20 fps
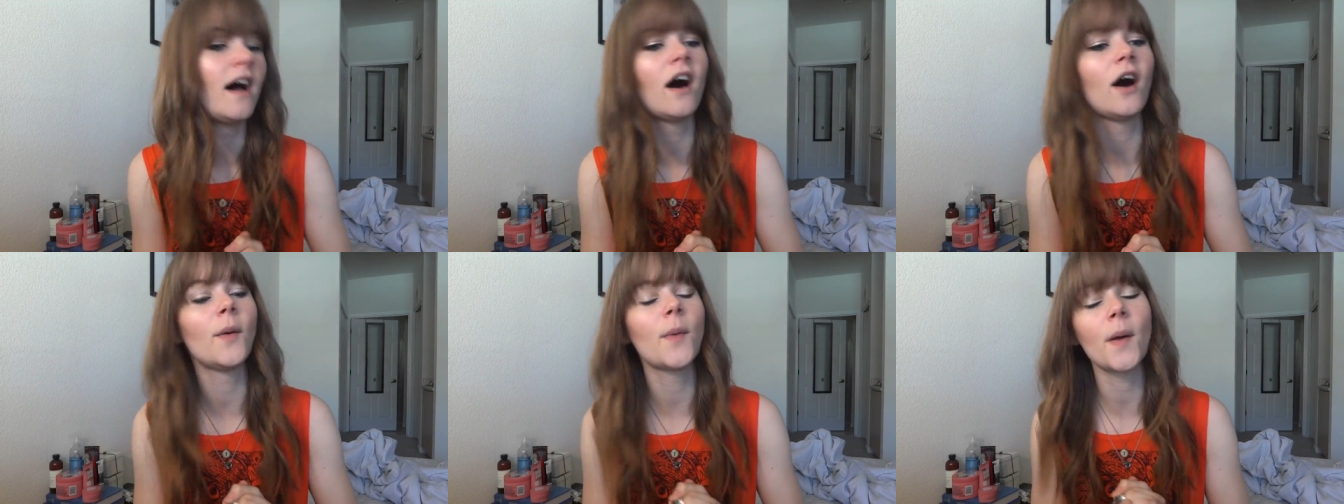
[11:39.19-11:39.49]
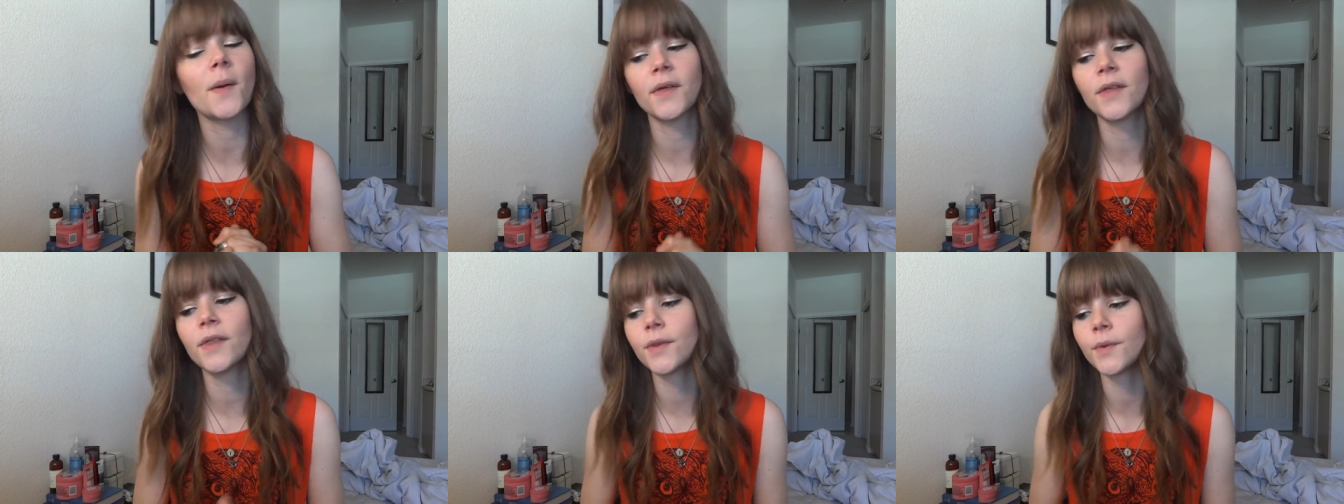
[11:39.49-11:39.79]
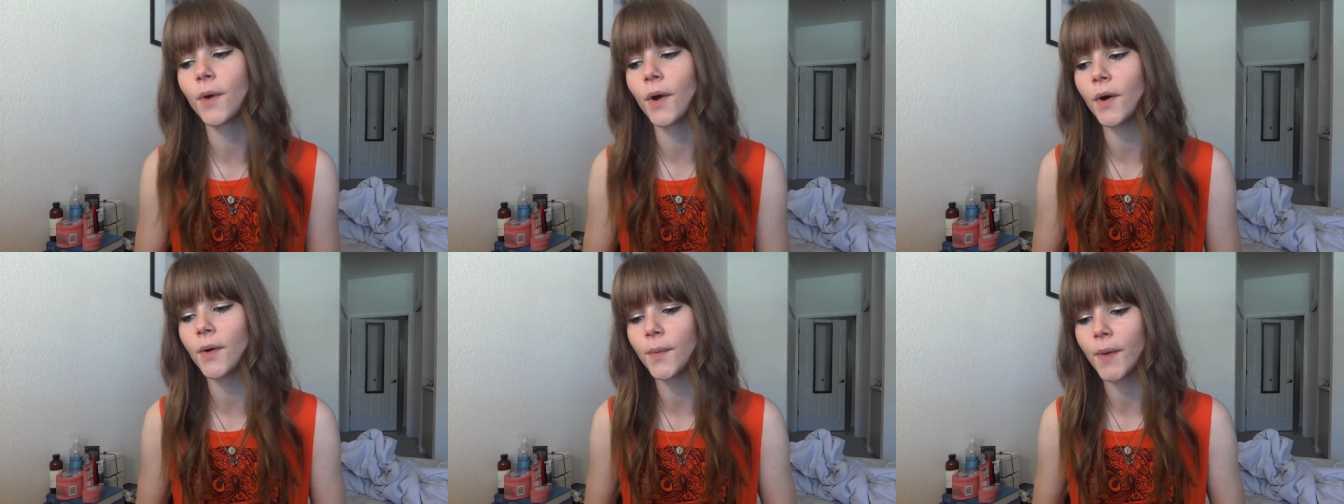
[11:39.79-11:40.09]
I'll probably
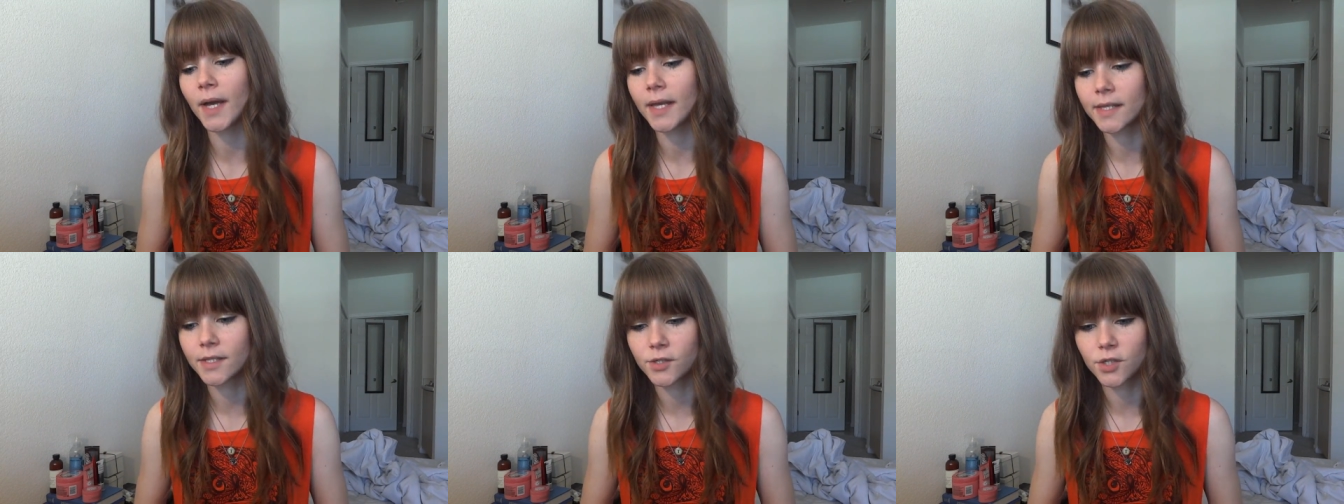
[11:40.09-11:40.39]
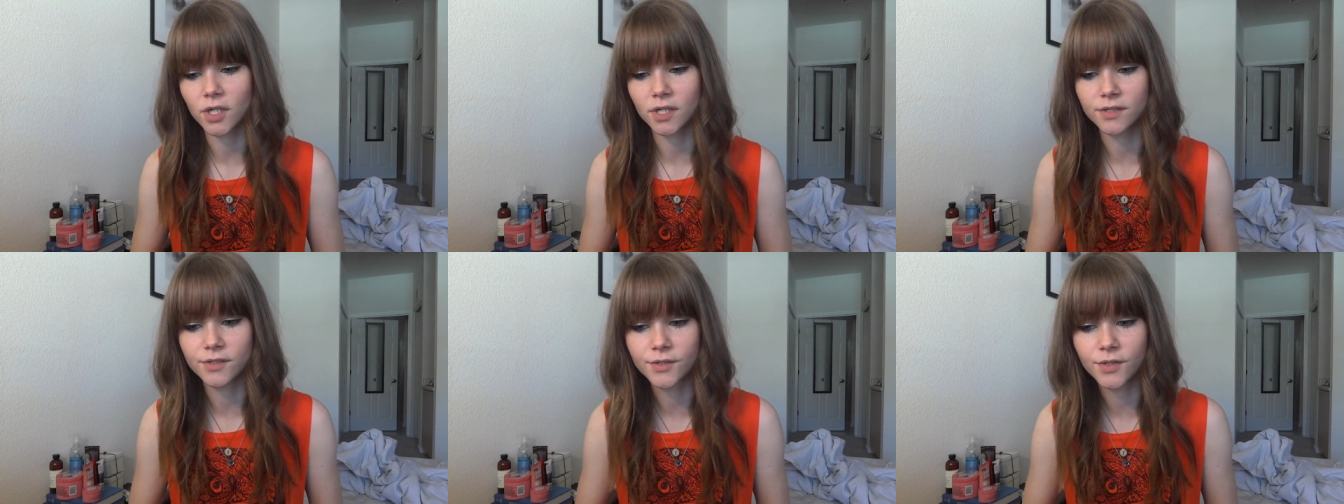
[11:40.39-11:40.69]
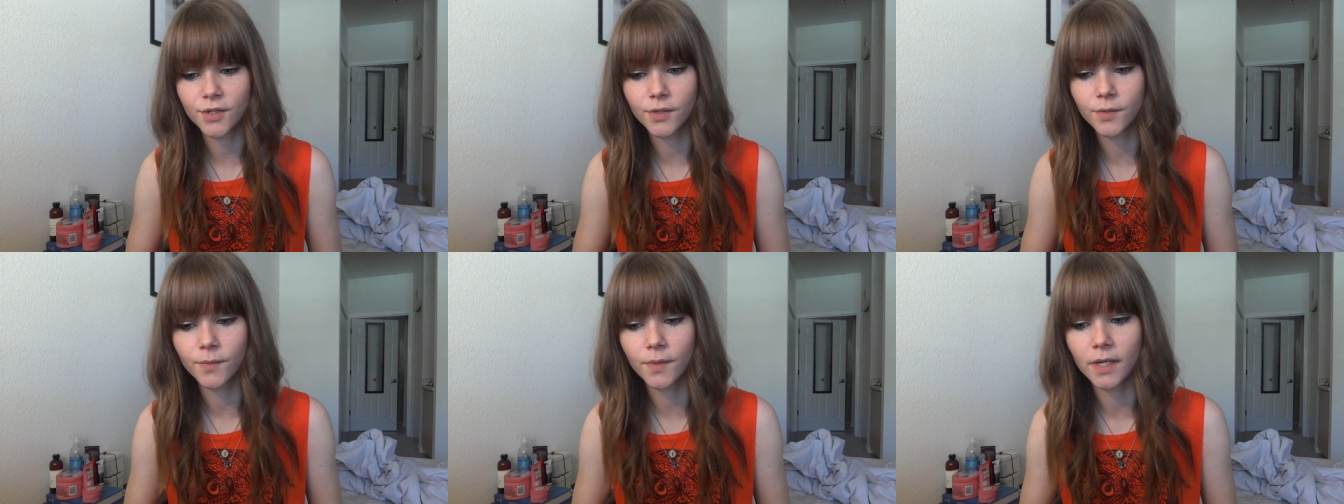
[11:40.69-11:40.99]
throw away the
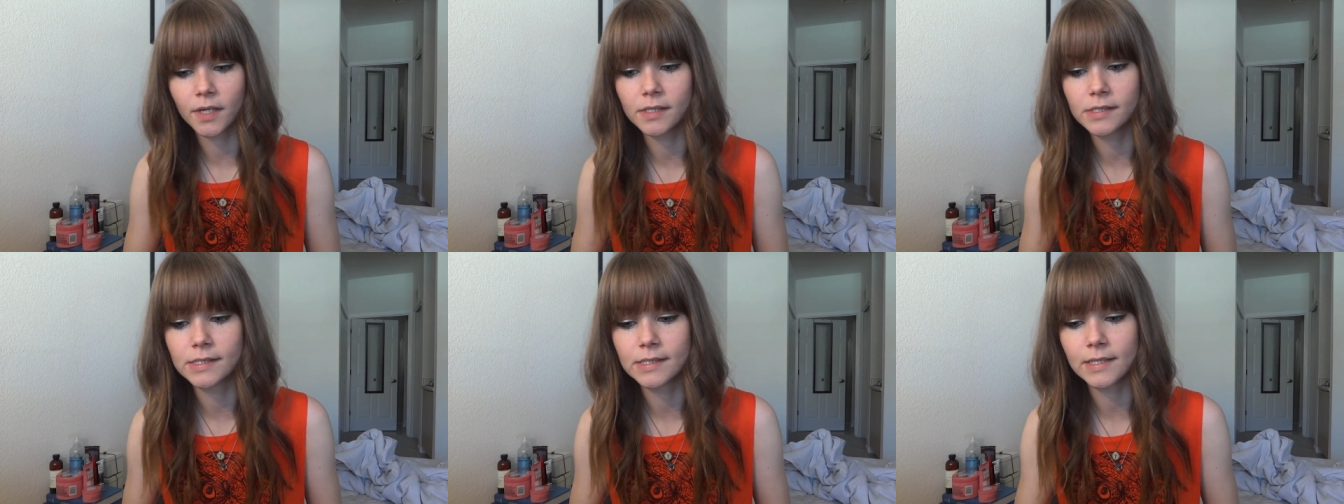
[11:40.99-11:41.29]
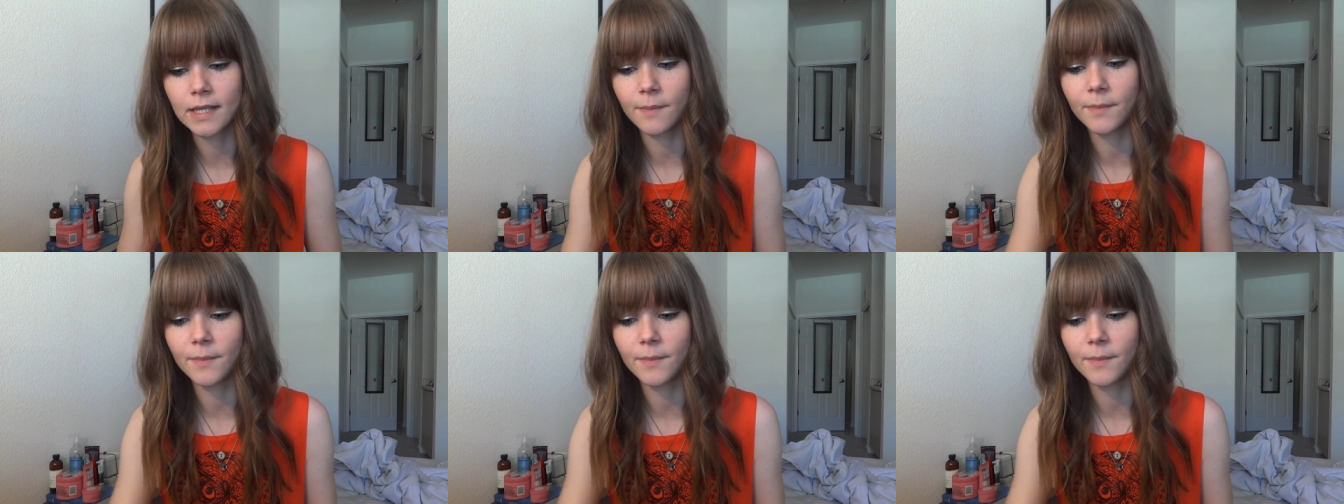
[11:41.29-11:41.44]
drugstore ones.